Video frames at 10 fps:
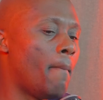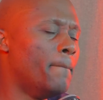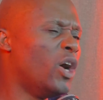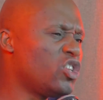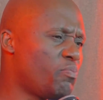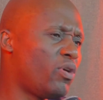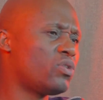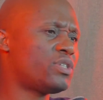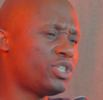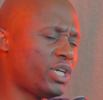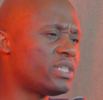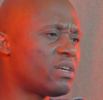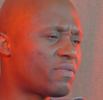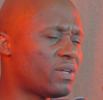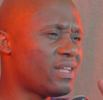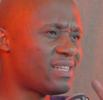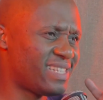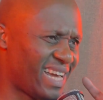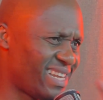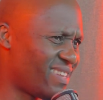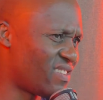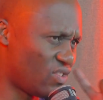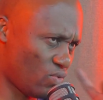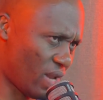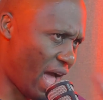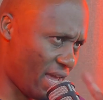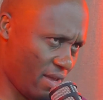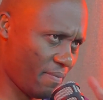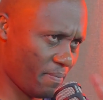Most politicians have got the tendency to lie.